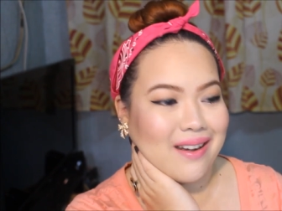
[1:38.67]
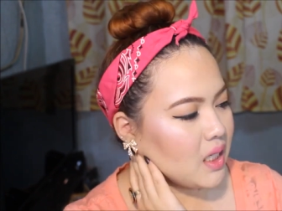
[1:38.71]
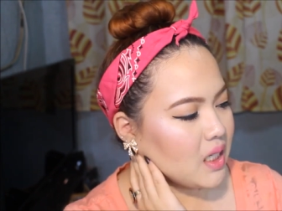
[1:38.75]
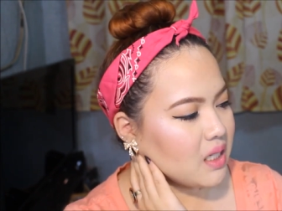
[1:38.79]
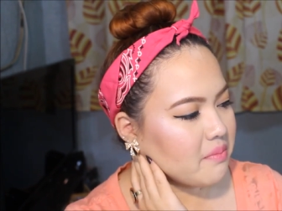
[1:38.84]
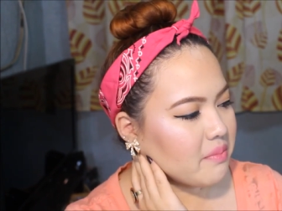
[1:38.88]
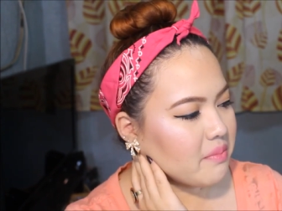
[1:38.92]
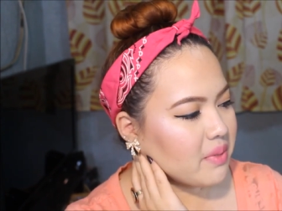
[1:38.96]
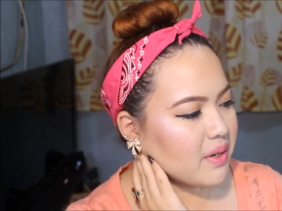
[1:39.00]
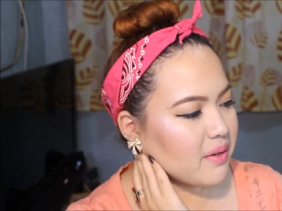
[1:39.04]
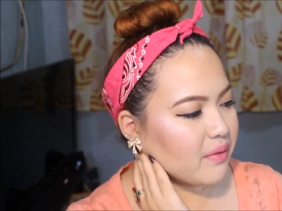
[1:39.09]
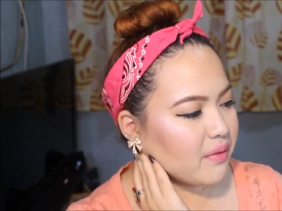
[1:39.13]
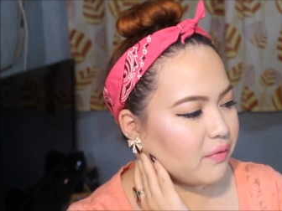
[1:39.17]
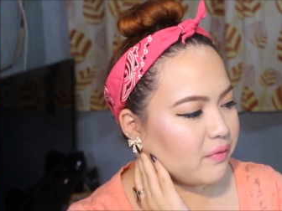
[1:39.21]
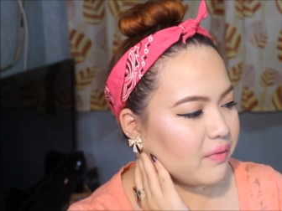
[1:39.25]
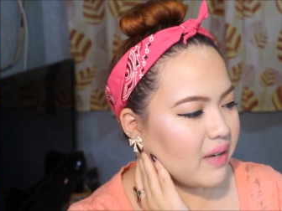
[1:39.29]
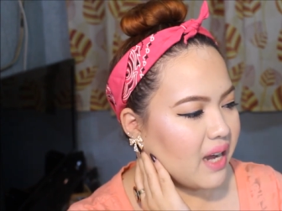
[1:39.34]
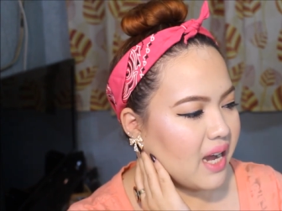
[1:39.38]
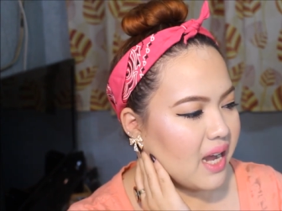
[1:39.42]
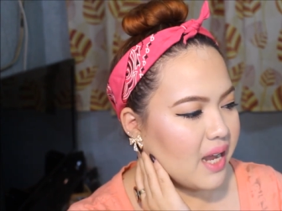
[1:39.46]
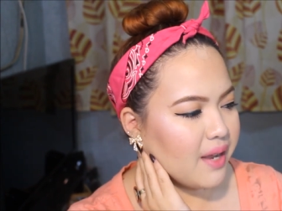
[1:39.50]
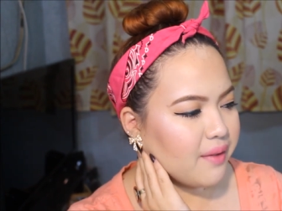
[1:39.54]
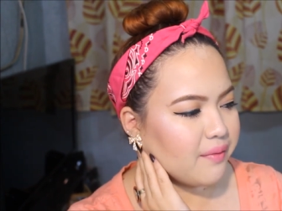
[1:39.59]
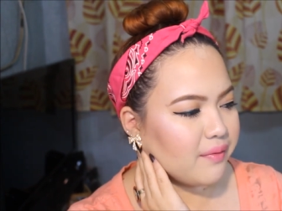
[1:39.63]
Number
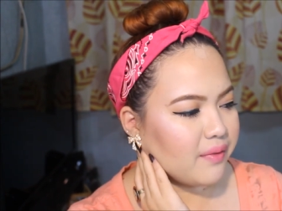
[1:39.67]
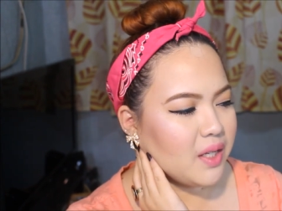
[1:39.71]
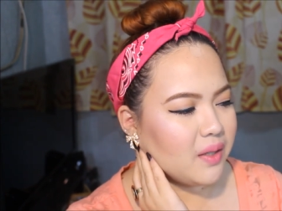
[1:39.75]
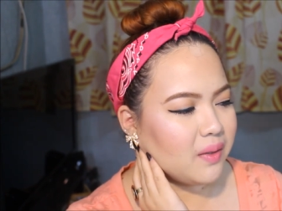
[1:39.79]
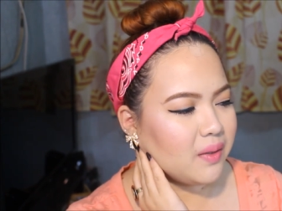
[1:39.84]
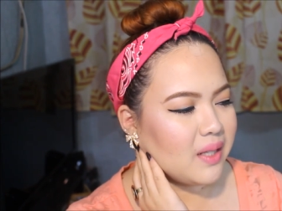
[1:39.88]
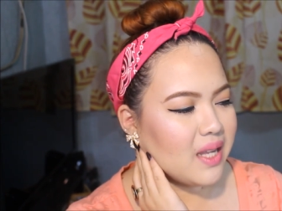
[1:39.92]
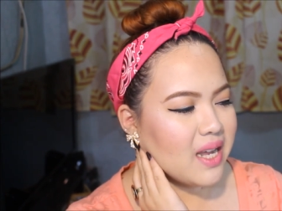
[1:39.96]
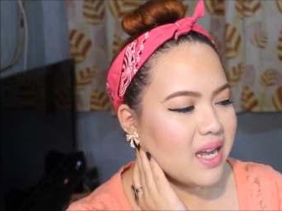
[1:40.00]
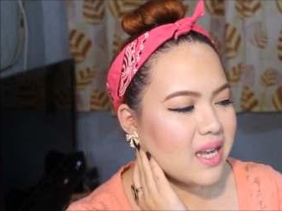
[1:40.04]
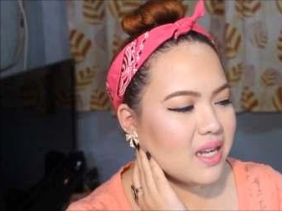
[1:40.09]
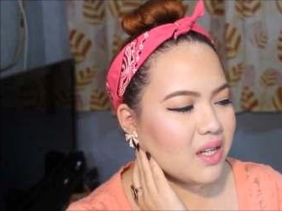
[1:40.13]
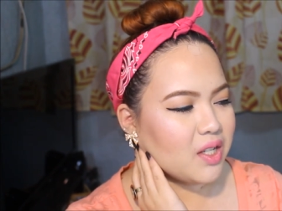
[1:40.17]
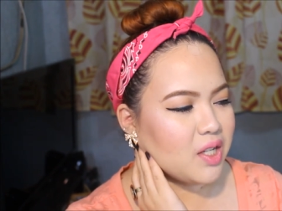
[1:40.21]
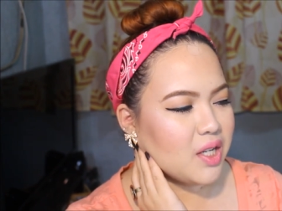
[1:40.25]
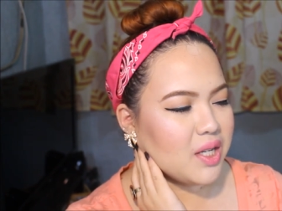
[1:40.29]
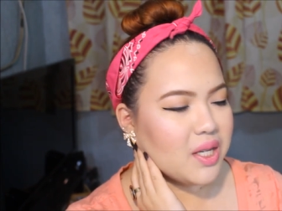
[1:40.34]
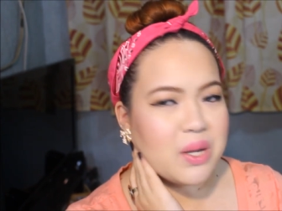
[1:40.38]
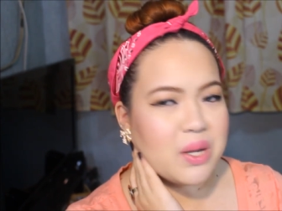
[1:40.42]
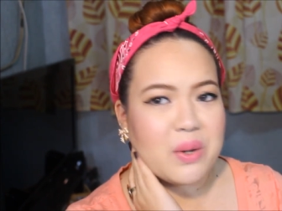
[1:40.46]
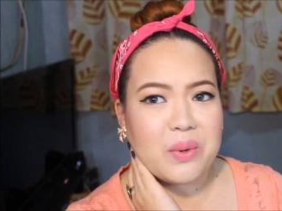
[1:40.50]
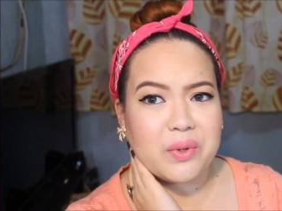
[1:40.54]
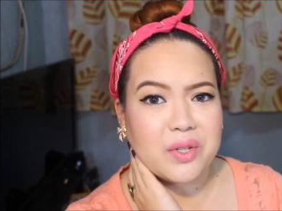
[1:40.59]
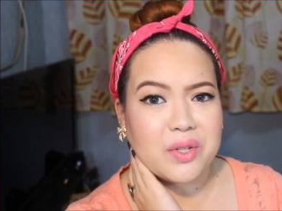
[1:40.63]
five, do you like to
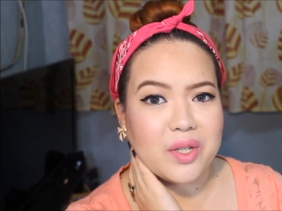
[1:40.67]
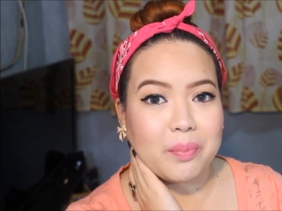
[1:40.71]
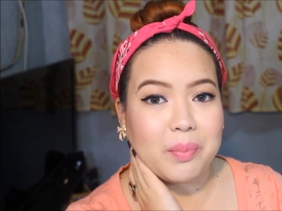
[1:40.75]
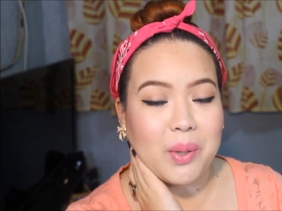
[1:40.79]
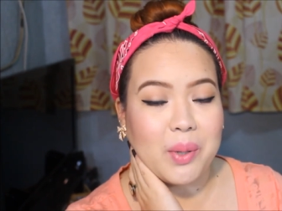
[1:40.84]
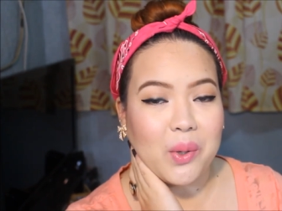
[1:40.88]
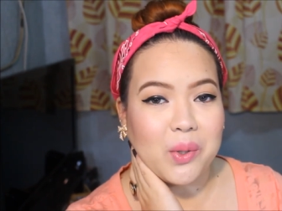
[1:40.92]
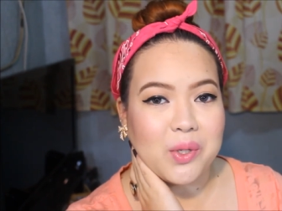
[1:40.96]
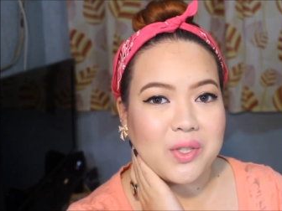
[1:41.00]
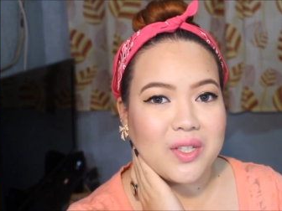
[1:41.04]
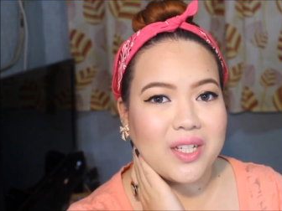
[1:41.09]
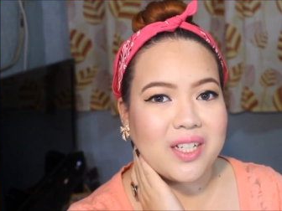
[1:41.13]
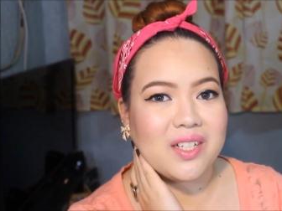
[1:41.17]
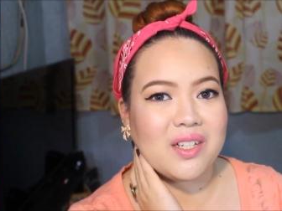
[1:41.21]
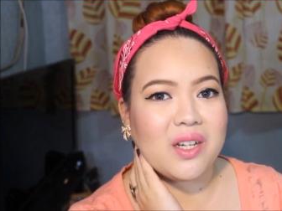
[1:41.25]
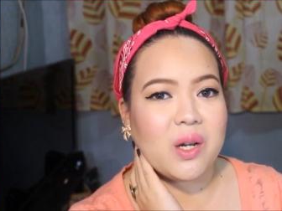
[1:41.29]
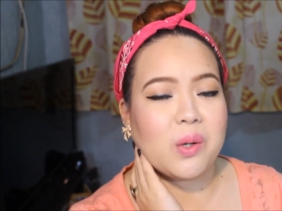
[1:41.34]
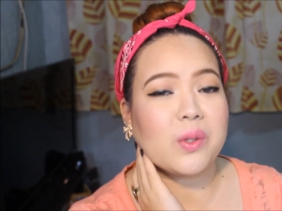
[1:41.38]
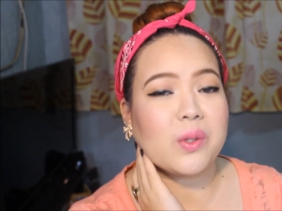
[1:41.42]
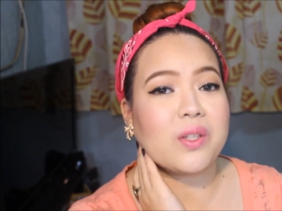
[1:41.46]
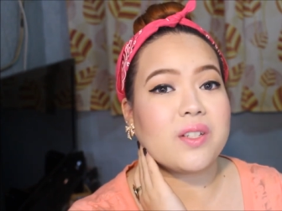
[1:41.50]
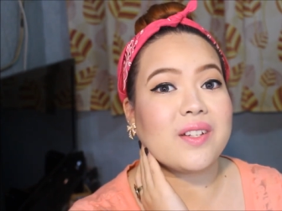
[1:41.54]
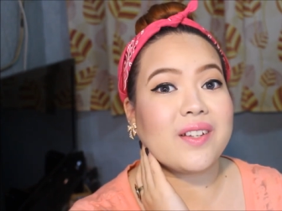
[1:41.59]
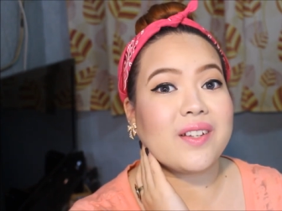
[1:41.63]
use post-it
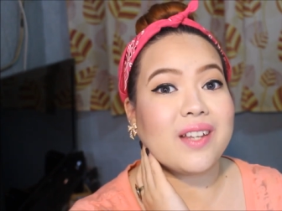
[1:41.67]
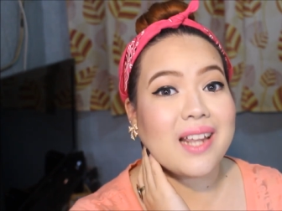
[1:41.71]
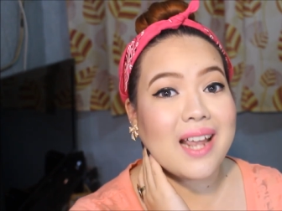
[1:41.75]
notes?